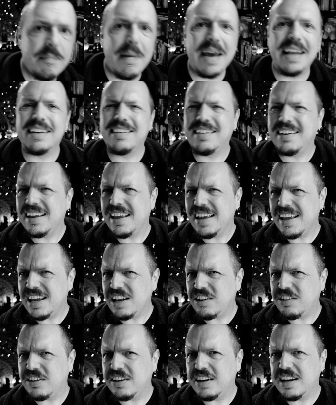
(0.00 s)

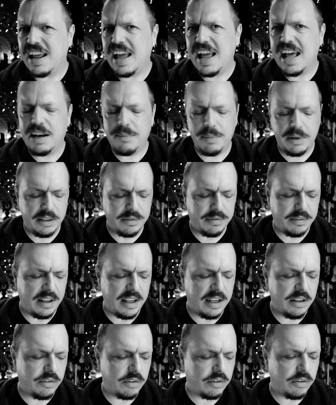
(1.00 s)
meditation element of
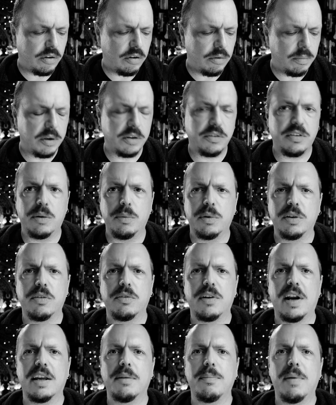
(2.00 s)
things, there's two books I want to
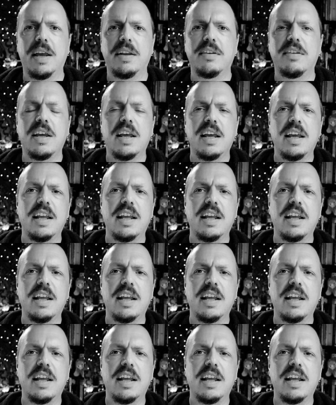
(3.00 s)
recommend.